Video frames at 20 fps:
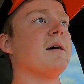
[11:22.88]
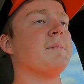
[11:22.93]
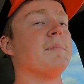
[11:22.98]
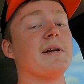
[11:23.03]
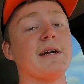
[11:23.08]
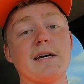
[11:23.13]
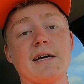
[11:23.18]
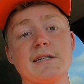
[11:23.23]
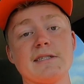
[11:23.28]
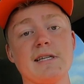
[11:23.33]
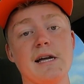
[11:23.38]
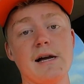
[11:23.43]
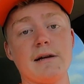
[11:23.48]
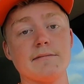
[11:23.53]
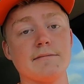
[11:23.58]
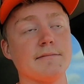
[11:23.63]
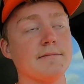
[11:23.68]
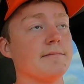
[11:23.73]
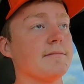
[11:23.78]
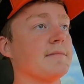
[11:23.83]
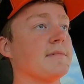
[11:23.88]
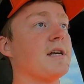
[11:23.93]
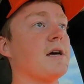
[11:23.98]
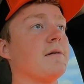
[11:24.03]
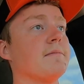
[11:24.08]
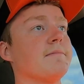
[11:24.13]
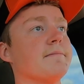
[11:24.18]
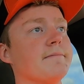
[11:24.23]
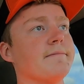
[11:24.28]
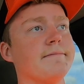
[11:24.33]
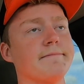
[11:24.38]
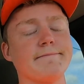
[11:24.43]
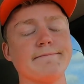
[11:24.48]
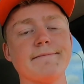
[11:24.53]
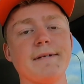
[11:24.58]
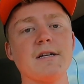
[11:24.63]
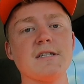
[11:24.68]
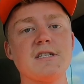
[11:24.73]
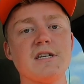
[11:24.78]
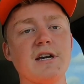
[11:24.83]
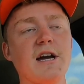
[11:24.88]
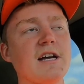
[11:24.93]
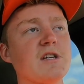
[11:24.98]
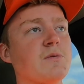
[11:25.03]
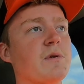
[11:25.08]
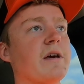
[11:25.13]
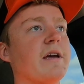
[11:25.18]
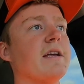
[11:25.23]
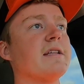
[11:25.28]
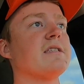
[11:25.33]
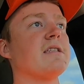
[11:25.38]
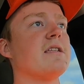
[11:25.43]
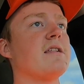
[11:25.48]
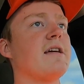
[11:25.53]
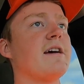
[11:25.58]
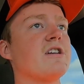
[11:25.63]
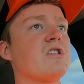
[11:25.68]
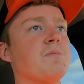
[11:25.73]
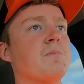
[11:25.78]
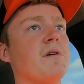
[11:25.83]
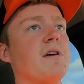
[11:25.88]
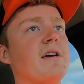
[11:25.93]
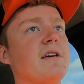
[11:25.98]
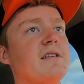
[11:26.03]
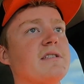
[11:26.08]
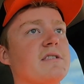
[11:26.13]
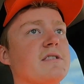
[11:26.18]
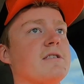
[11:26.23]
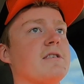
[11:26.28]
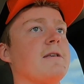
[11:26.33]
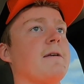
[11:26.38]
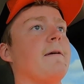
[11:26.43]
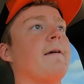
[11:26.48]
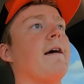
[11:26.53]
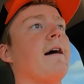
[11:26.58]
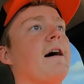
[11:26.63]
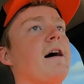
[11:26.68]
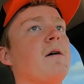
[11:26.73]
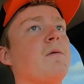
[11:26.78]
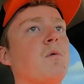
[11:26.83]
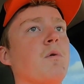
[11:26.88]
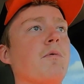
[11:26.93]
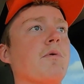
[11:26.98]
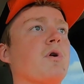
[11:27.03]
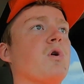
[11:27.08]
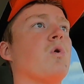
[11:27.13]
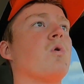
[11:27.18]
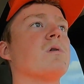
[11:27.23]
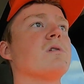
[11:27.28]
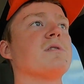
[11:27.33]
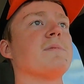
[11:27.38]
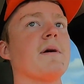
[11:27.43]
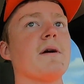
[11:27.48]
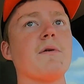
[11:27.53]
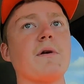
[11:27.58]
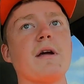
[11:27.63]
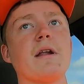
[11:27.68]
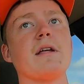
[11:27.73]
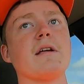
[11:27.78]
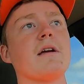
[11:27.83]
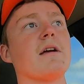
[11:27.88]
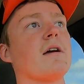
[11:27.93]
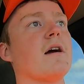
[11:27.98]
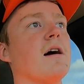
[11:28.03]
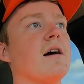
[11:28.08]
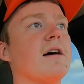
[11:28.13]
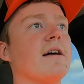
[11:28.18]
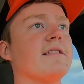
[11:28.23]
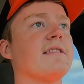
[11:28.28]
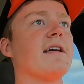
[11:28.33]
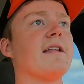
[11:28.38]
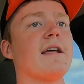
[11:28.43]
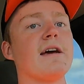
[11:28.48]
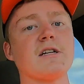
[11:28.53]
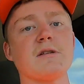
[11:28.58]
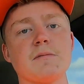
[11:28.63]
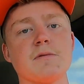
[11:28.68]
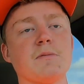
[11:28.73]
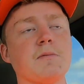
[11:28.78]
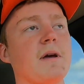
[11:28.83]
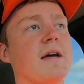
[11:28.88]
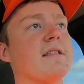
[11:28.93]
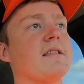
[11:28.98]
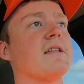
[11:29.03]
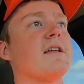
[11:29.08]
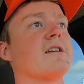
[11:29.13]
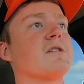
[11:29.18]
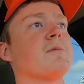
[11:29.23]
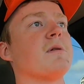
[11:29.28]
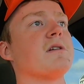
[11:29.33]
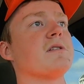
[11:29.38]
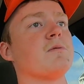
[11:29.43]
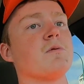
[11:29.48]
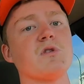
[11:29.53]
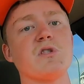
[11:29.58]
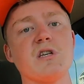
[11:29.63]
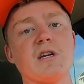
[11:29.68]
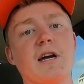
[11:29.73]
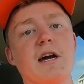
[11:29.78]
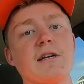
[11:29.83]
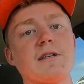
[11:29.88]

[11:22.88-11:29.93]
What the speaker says: But I guess not. So I'll see you guys when I get to the next place. We'll record some aerating at the next place. We'll see you